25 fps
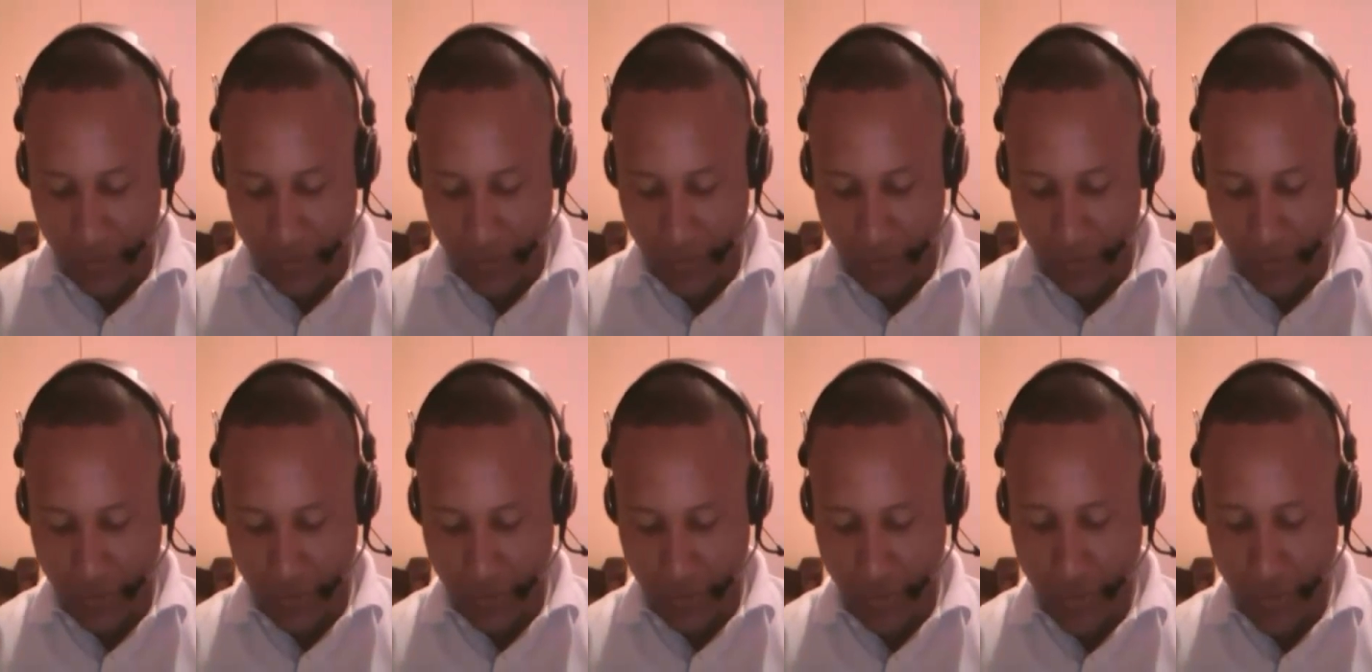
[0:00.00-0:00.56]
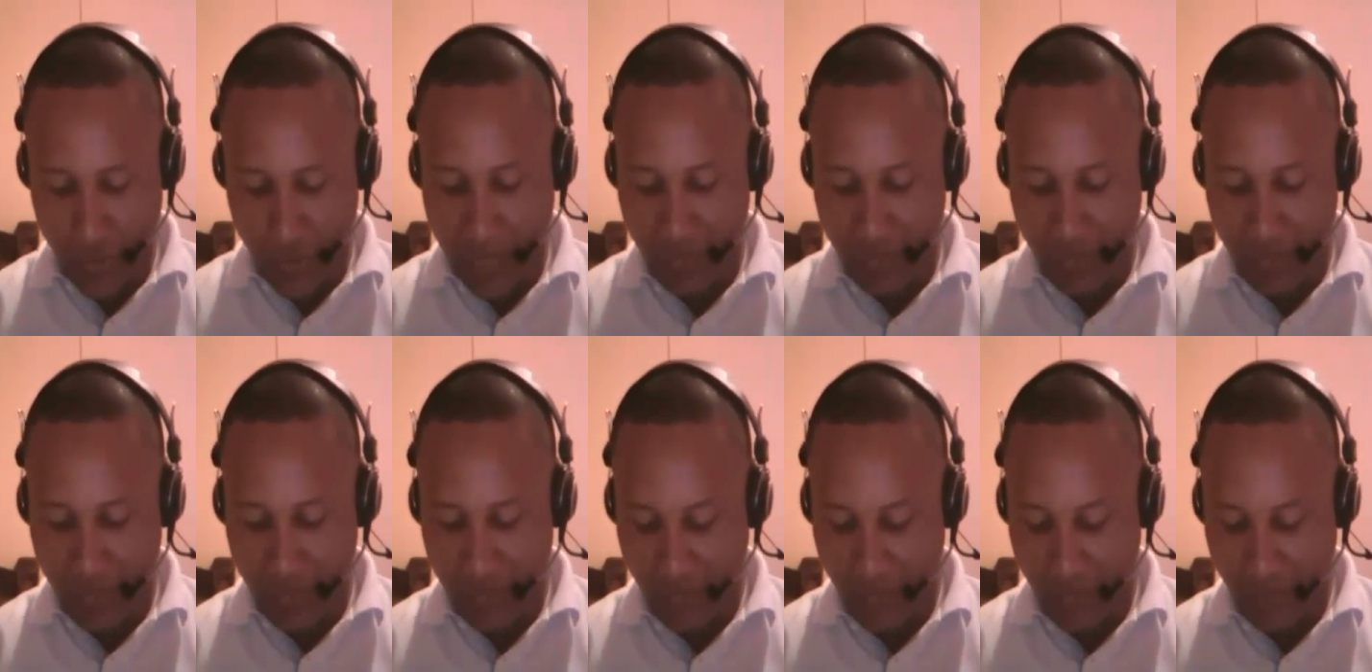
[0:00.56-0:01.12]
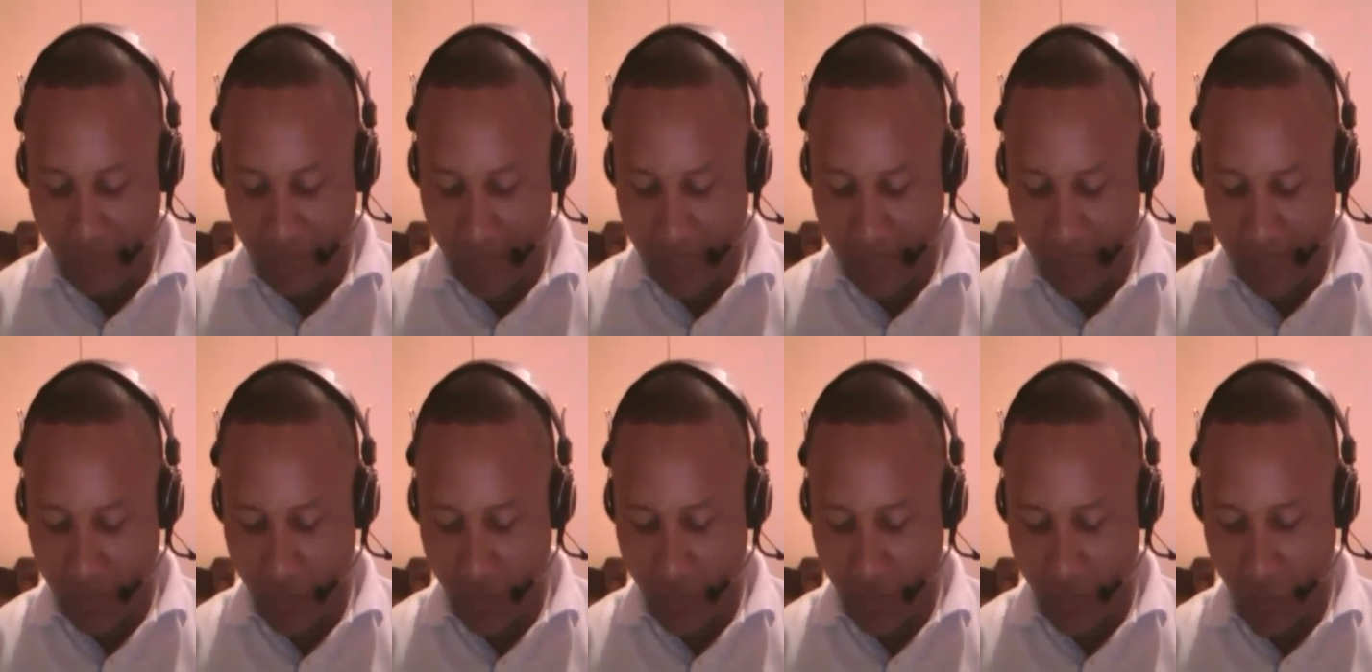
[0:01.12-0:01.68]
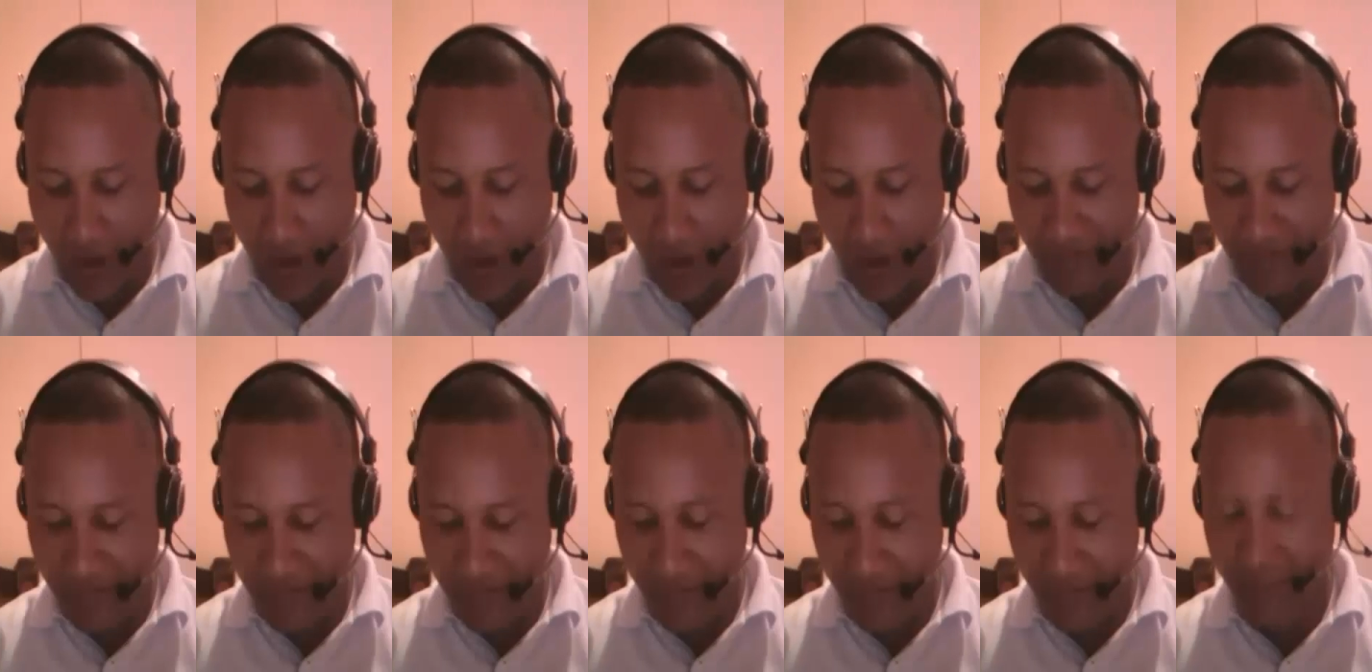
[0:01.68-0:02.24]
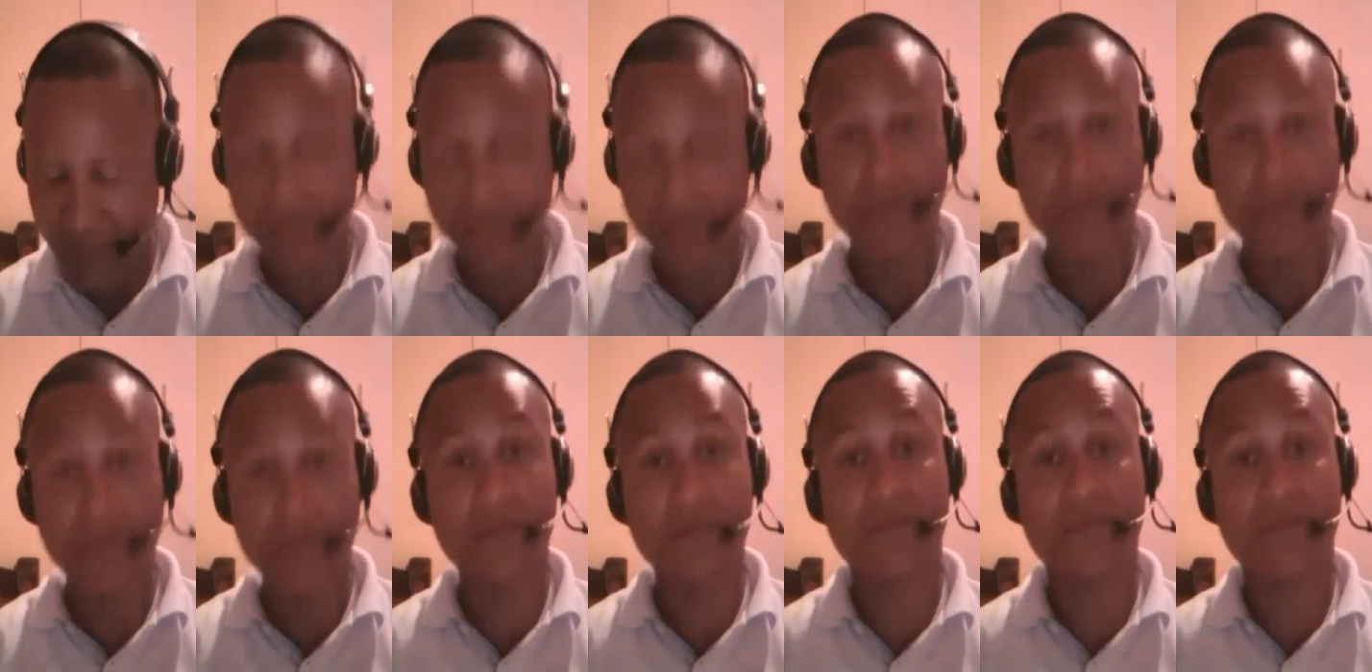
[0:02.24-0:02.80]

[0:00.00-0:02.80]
Do you have any friends who are very different from